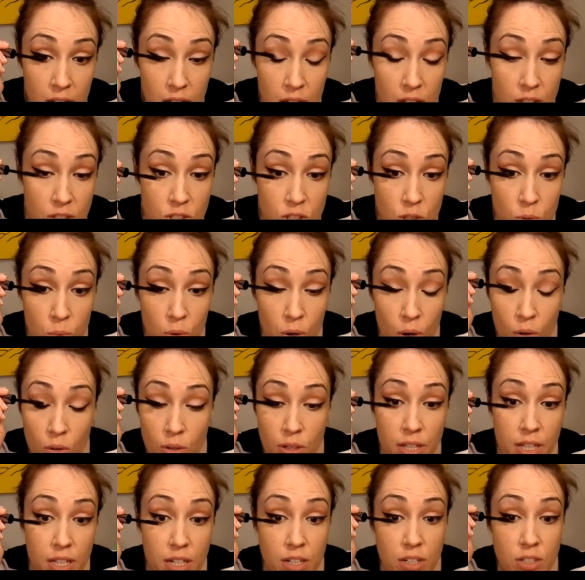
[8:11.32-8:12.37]
So we're only
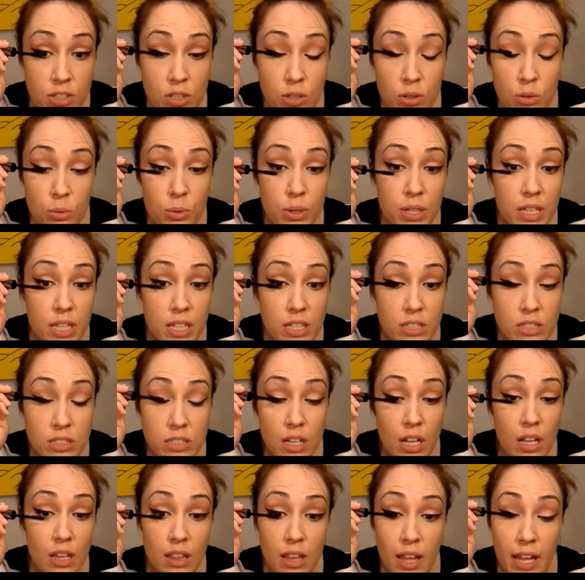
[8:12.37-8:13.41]
going to do really just
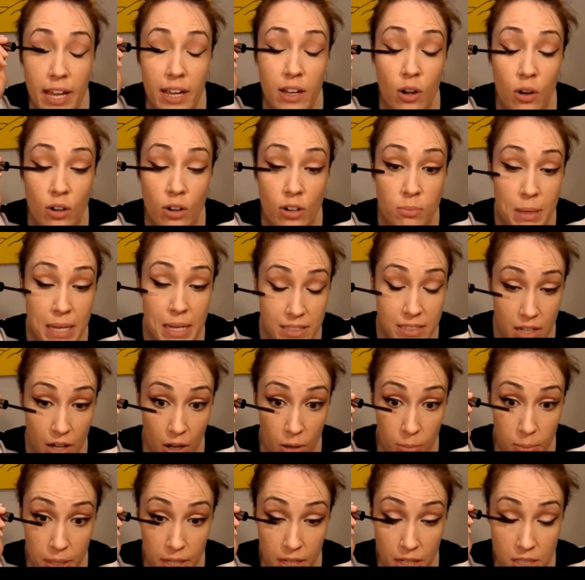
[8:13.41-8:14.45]
a light coat of mascara
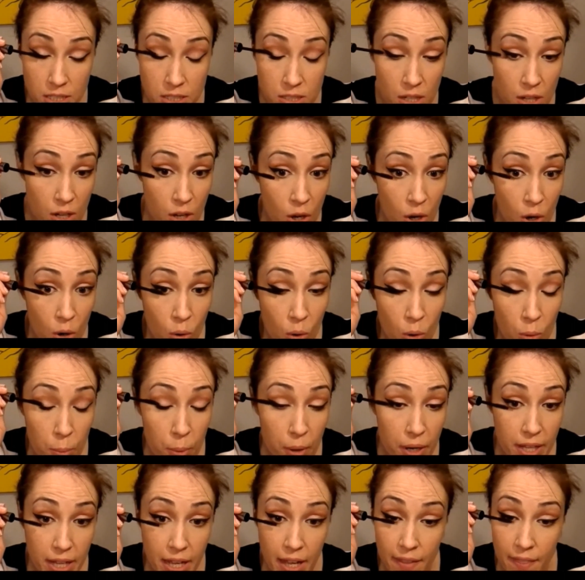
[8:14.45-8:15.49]
because we're
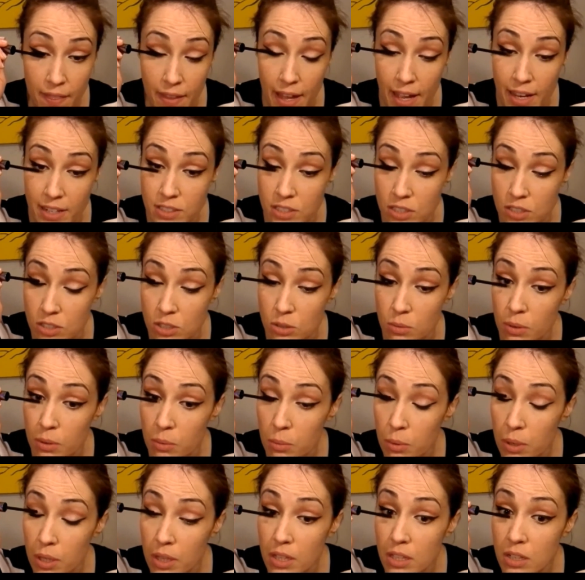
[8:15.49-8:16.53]
putting on lashes, so we
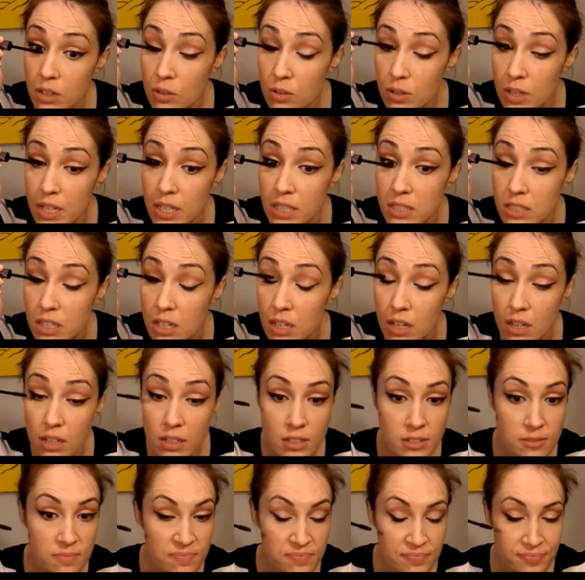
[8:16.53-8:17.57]
really don't need to
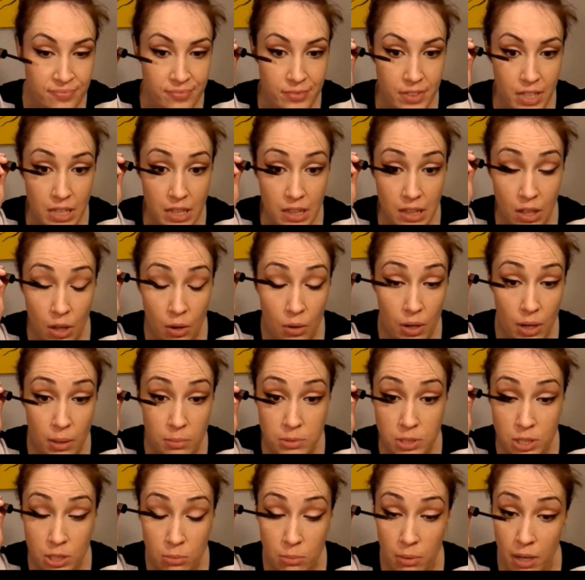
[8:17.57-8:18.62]
load up
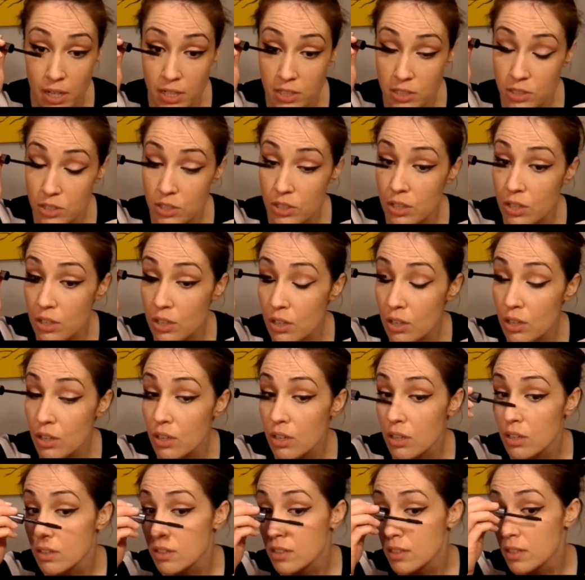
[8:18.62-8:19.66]
too much.
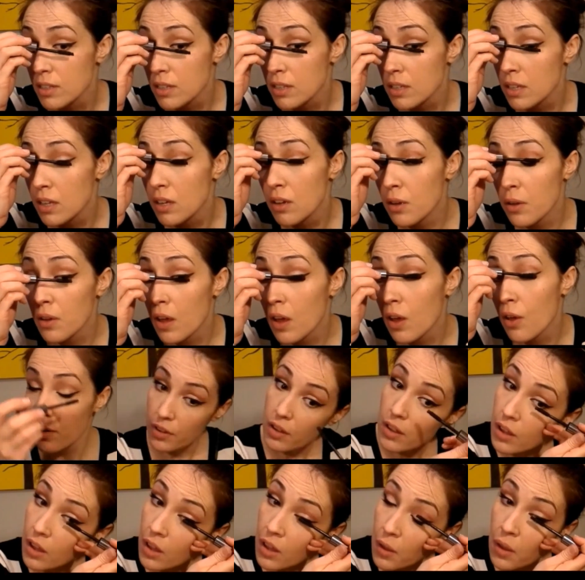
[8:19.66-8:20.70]
I'm